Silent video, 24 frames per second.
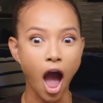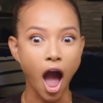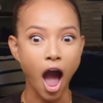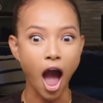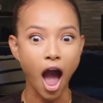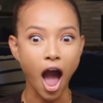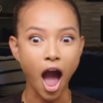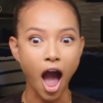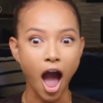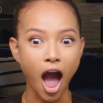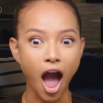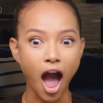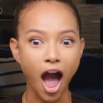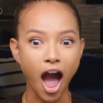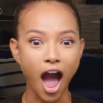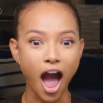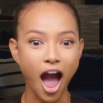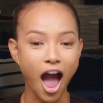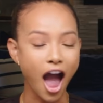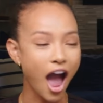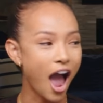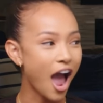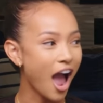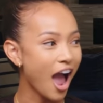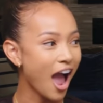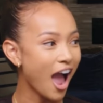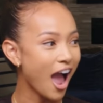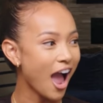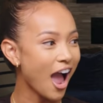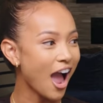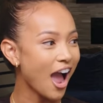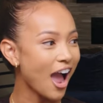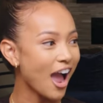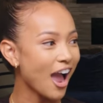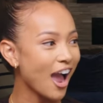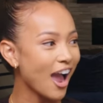
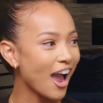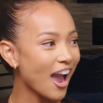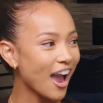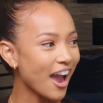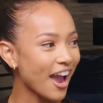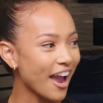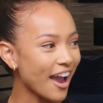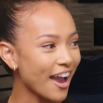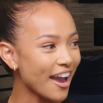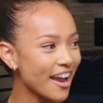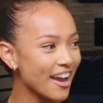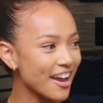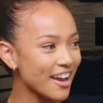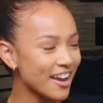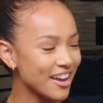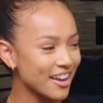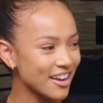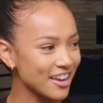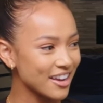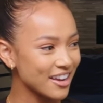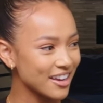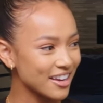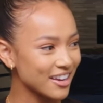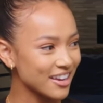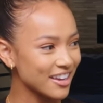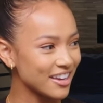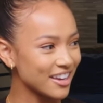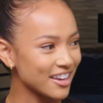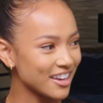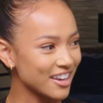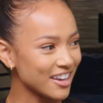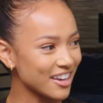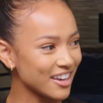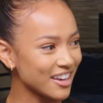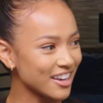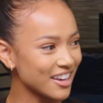
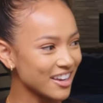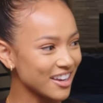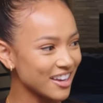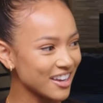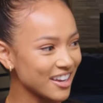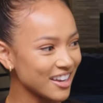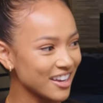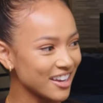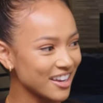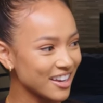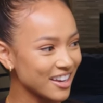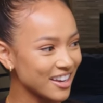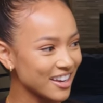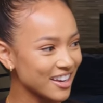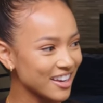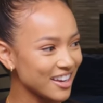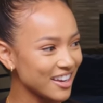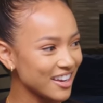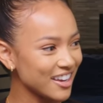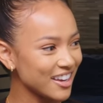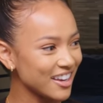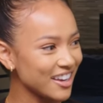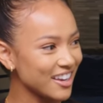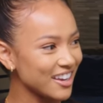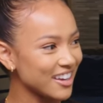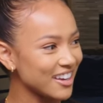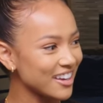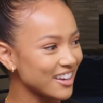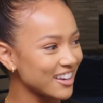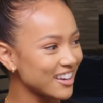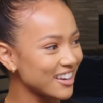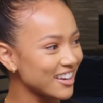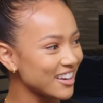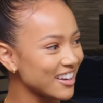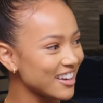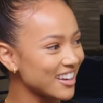
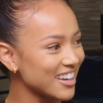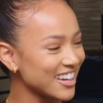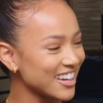The person shown says nothing.